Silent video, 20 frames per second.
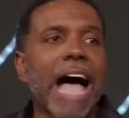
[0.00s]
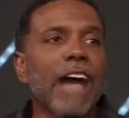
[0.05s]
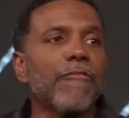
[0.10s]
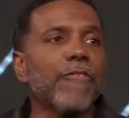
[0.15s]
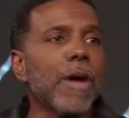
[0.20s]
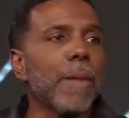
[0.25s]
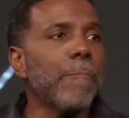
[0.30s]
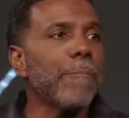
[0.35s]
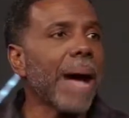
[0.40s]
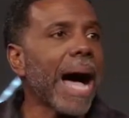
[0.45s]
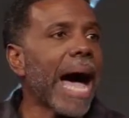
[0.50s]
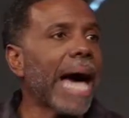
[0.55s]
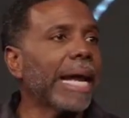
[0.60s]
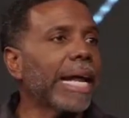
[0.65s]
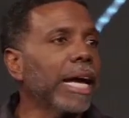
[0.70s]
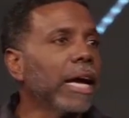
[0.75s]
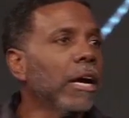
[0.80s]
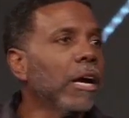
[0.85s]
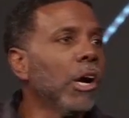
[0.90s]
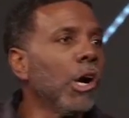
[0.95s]

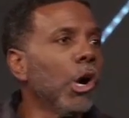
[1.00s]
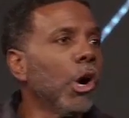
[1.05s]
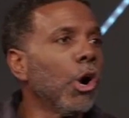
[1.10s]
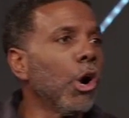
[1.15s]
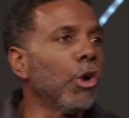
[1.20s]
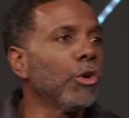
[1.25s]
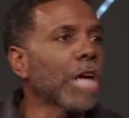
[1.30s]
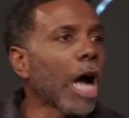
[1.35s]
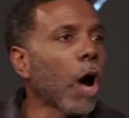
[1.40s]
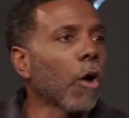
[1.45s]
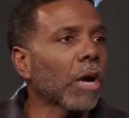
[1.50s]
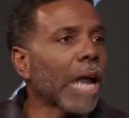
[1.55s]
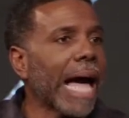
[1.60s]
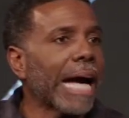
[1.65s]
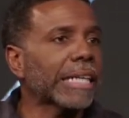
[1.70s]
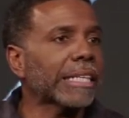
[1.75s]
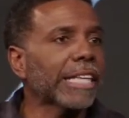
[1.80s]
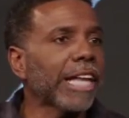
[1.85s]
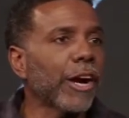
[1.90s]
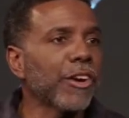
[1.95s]
everybody who don't
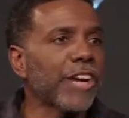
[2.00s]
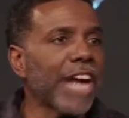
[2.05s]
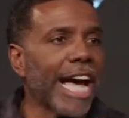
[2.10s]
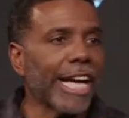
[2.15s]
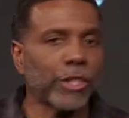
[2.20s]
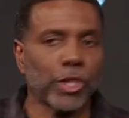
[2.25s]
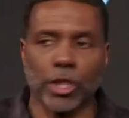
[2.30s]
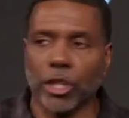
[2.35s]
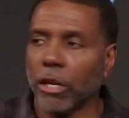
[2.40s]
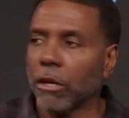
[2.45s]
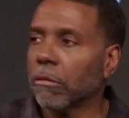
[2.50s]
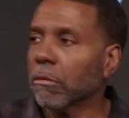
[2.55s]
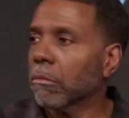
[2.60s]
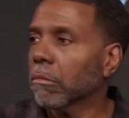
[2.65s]
like their nature.